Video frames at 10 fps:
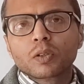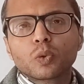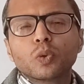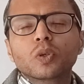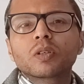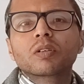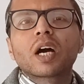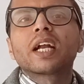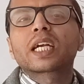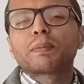to
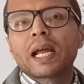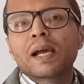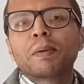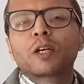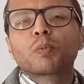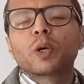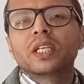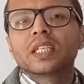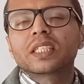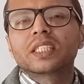collect my
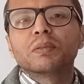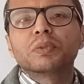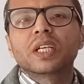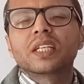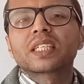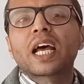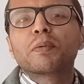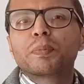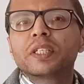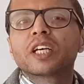hematopoietic stem cells
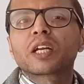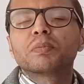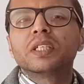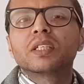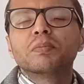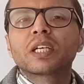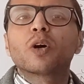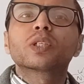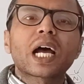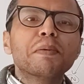and preserve it,
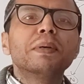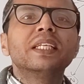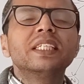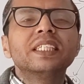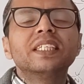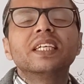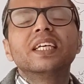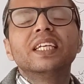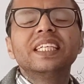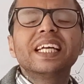because I may need
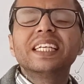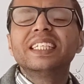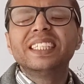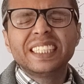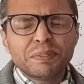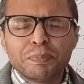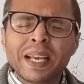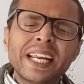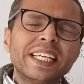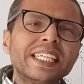
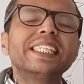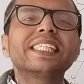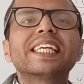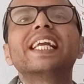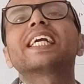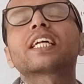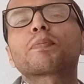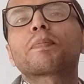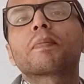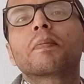it
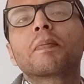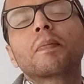later